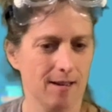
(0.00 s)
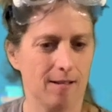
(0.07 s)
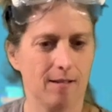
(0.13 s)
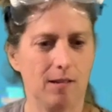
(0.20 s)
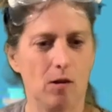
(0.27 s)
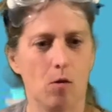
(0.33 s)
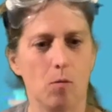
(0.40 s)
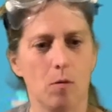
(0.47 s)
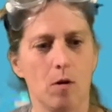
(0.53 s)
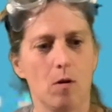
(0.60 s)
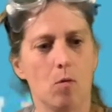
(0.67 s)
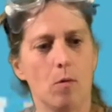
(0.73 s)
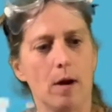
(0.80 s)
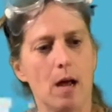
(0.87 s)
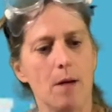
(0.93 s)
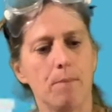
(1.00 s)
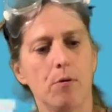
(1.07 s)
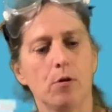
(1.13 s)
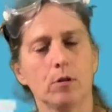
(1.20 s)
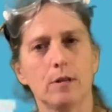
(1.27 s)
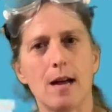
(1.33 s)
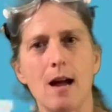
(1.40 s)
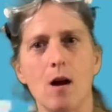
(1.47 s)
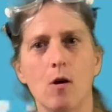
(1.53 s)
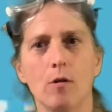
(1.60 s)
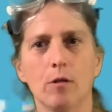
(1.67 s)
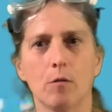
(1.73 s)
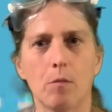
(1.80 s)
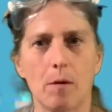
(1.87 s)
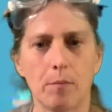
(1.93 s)
So when I pull down,
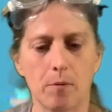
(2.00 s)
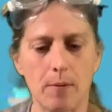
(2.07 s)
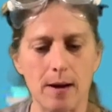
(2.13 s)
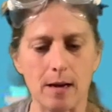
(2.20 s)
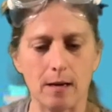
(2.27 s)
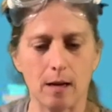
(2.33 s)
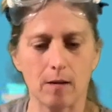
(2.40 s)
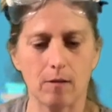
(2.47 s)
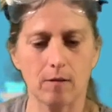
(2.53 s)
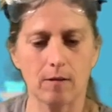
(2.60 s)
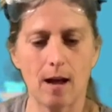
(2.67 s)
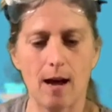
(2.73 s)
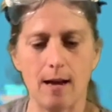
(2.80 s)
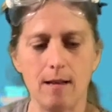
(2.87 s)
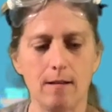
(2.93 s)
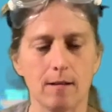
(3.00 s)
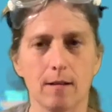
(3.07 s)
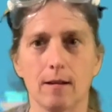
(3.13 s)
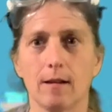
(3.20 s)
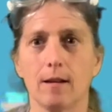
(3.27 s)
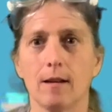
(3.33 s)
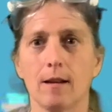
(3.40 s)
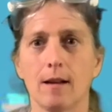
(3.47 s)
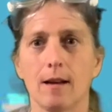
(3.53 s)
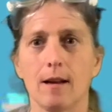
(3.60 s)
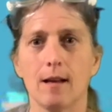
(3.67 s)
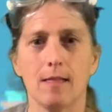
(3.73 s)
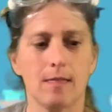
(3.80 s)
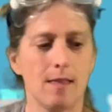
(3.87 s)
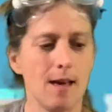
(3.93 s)
the rubber band gets tight,
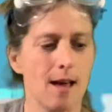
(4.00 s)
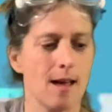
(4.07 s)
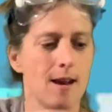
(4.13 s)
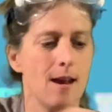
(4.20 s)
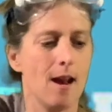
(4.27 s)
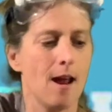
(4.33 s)
and then